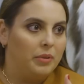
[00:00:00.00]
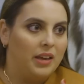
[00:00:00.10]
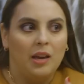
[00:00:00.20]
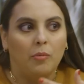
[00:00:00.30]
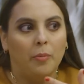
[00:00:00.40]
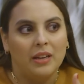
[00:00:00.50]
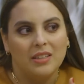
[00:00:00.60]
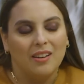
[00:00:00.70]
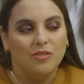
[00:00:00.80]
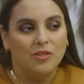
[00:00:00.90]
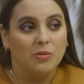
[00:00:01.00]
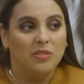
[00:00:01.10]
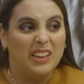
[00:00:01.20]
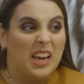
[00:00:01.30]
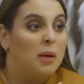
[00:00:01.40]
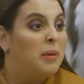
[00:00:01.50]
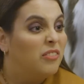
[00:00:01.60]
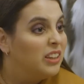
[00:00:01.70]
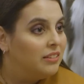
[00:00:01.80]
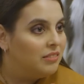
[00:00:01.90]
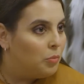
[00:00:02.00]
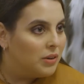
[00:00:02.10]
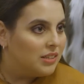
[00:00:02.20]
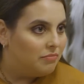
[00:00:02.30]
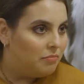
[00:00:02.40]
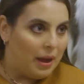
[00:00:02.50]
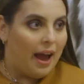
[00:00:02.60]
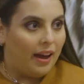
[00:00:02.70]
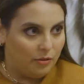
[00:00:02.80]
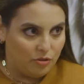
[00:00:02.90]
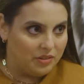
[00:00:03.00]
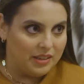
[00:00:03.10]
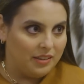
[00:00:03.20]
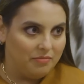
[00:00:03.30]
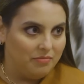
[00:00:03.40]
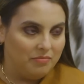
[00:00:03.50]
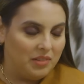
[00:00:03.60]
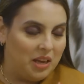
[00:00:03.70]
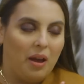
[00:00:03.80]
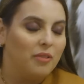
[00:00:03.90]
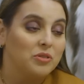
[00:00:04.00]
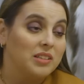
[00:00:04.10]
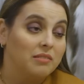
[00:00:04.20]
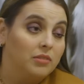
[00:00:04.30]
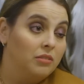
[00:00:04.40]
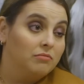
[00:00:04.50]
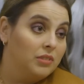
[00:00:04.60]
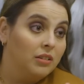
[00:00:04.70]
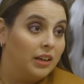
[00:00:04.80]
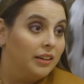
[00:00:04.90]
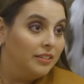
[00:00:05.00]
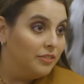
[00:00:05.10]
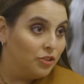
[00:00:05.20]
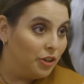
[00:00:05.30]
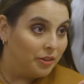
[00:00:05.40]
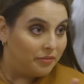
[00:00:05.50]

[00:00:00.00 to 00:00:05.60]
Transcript: became romantic, I was just sort of like ambivalent. It wasn't bad. It was just like, I was just like, well, okay, sure.